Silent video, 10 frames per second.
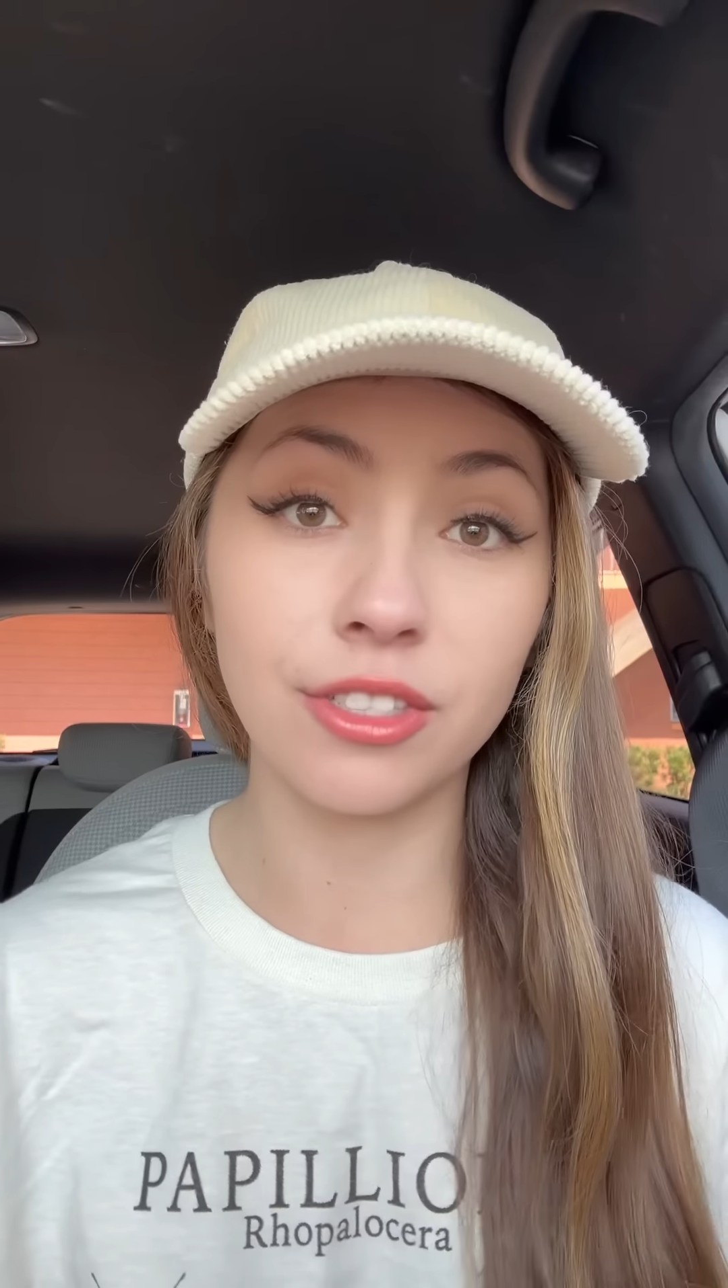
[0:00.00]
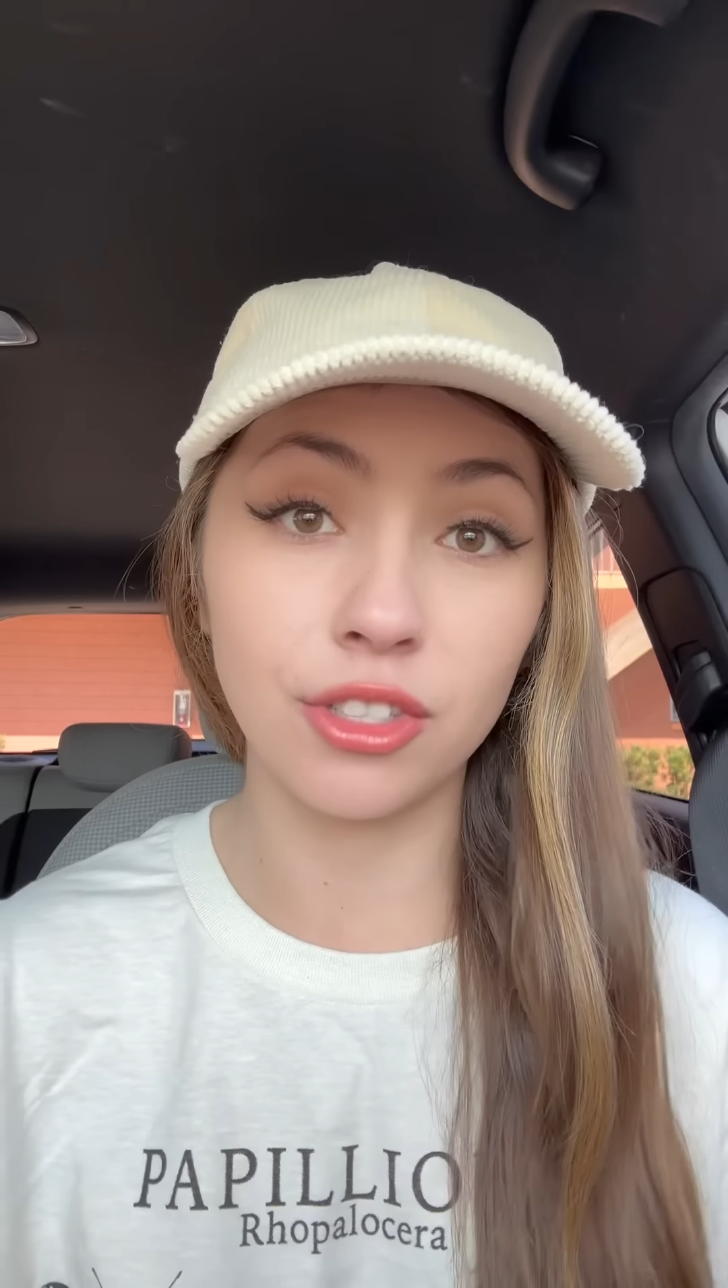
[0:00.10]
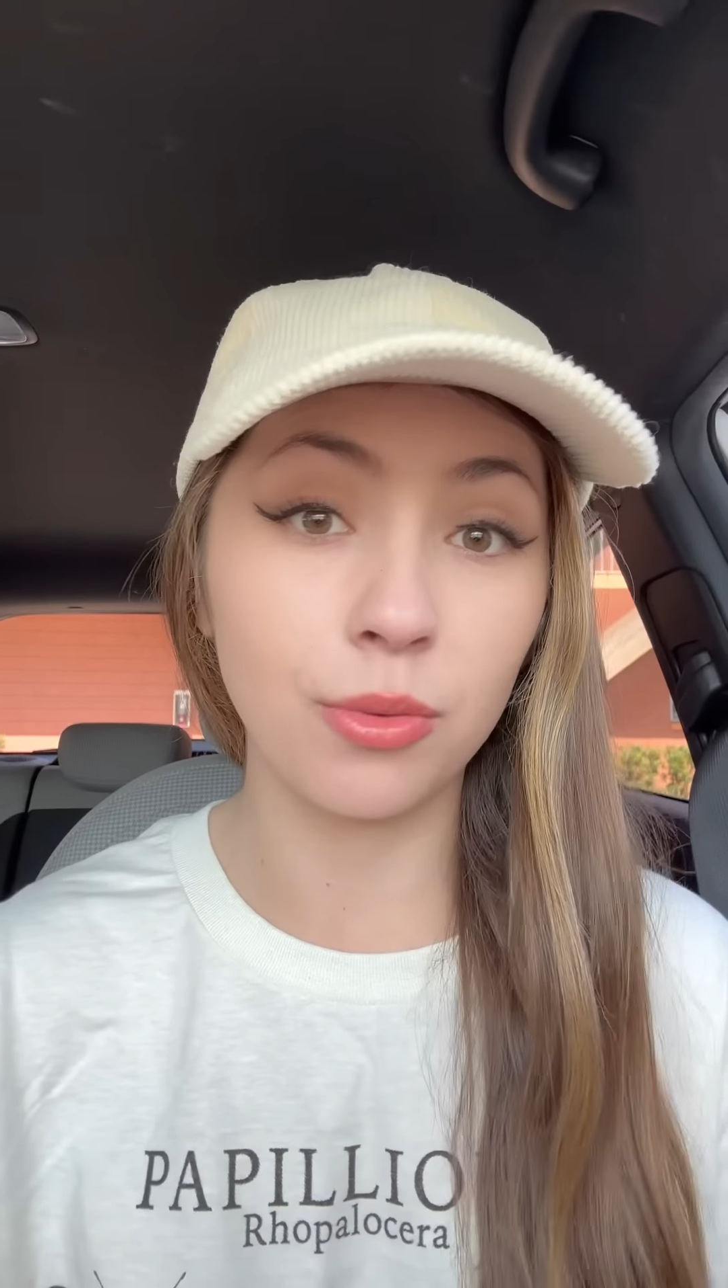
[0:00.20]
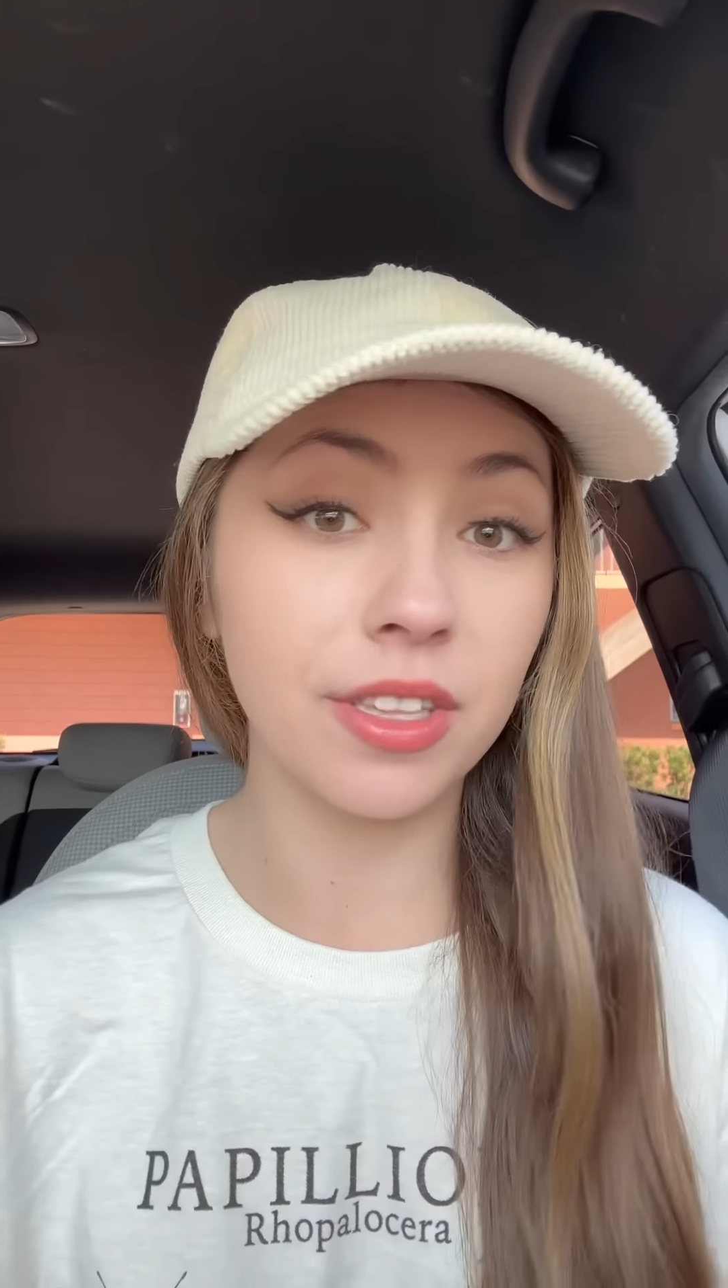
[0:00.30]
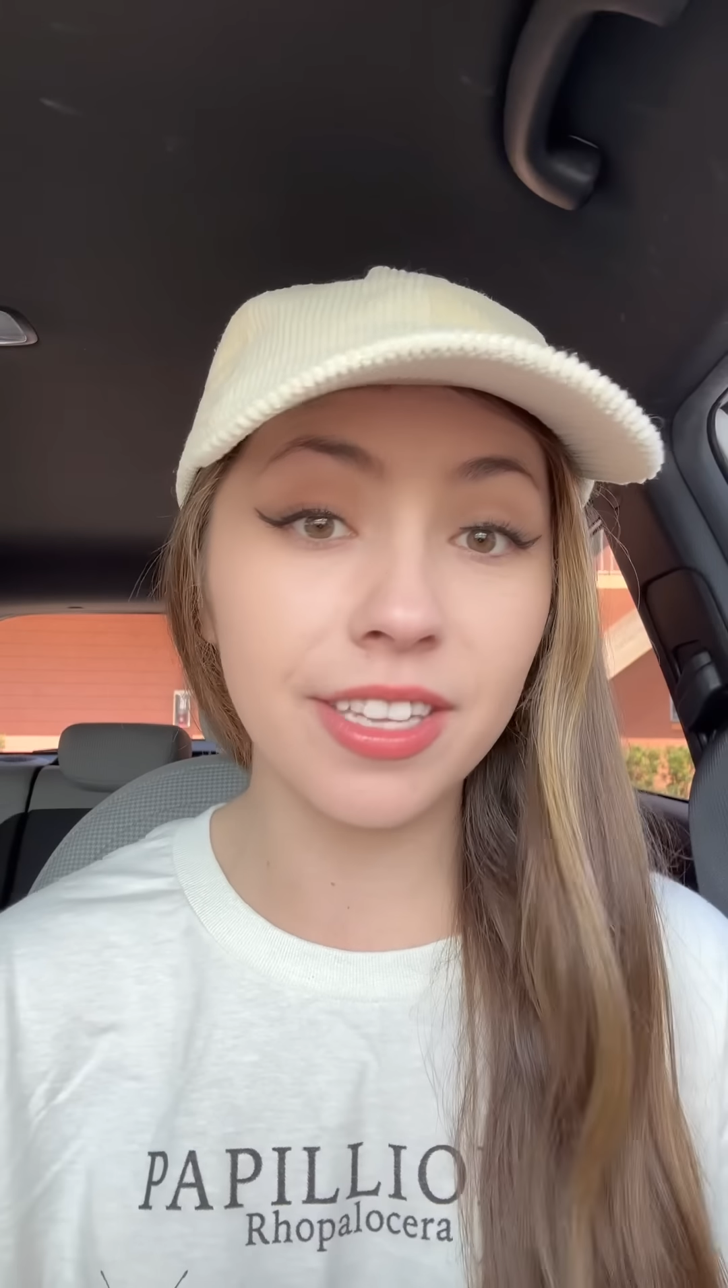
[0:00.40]
to
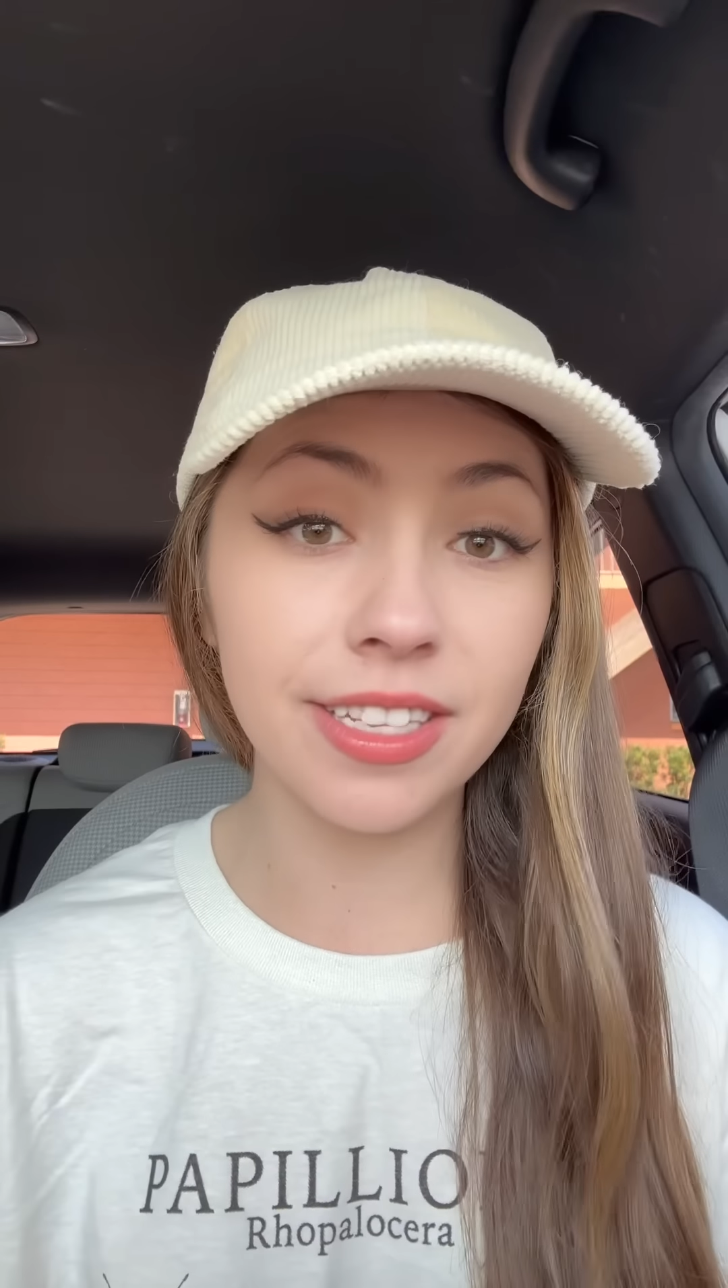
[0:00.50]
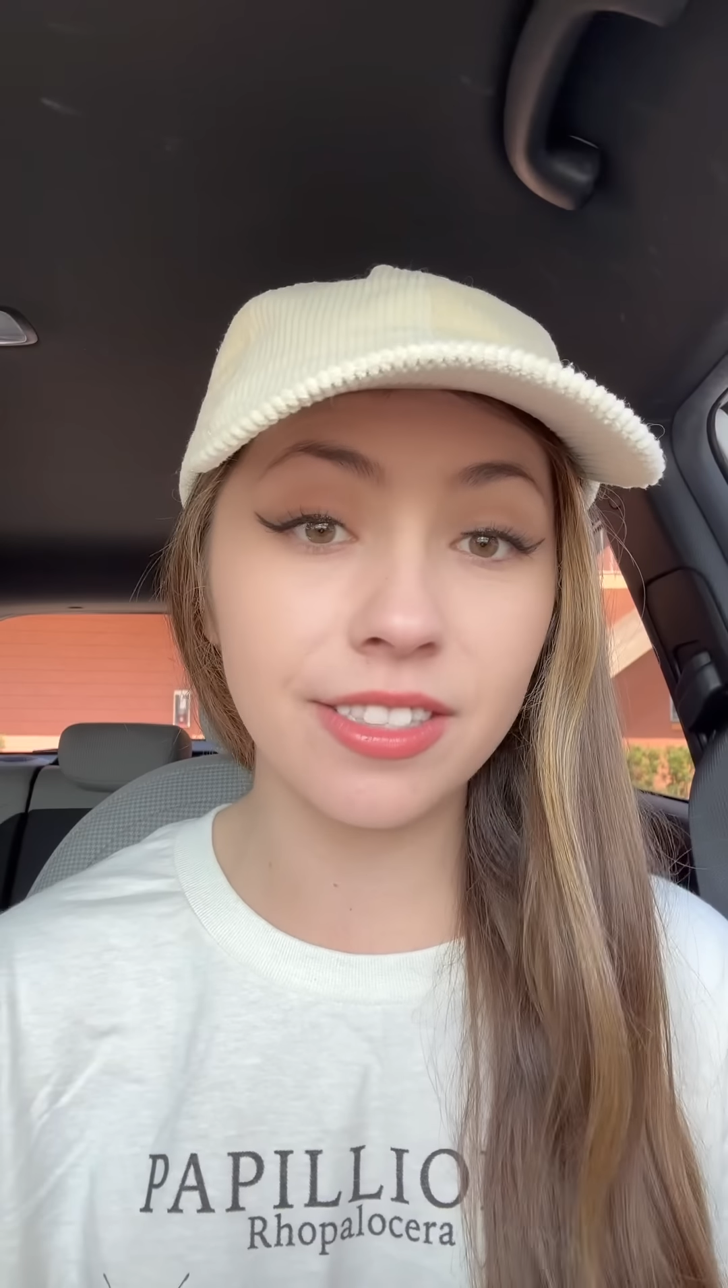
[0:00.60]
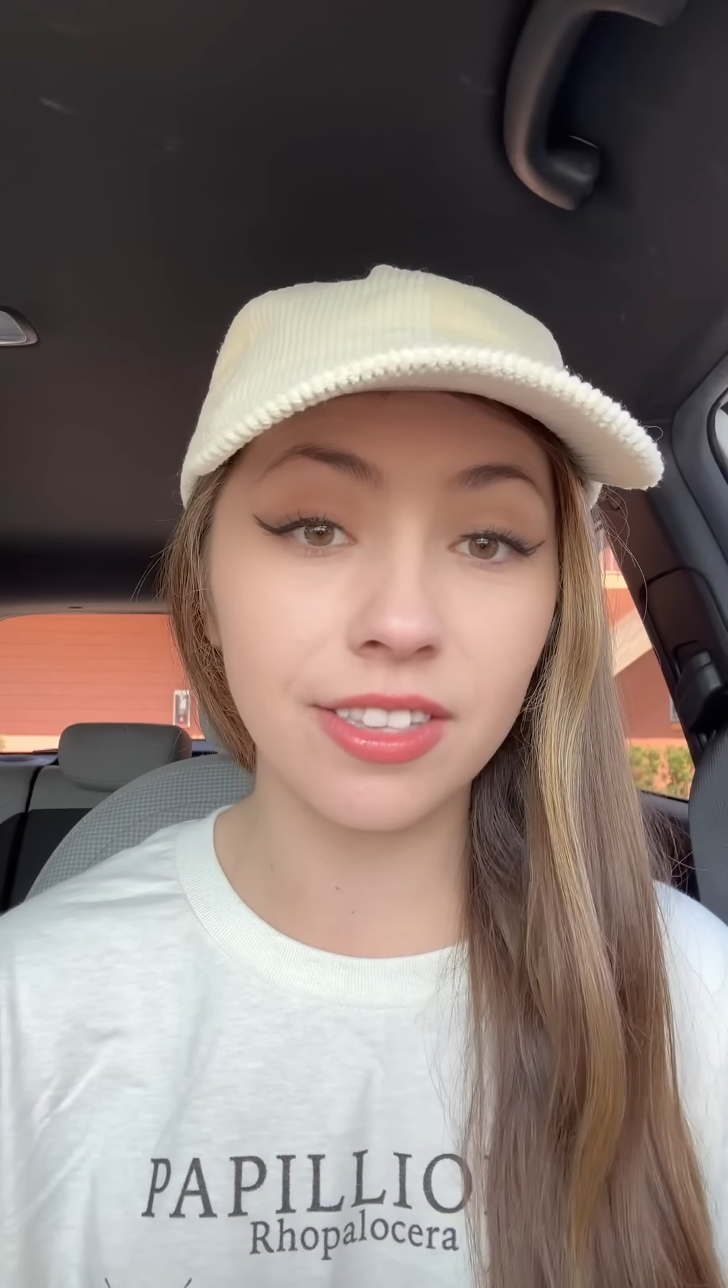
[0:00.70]
do with it.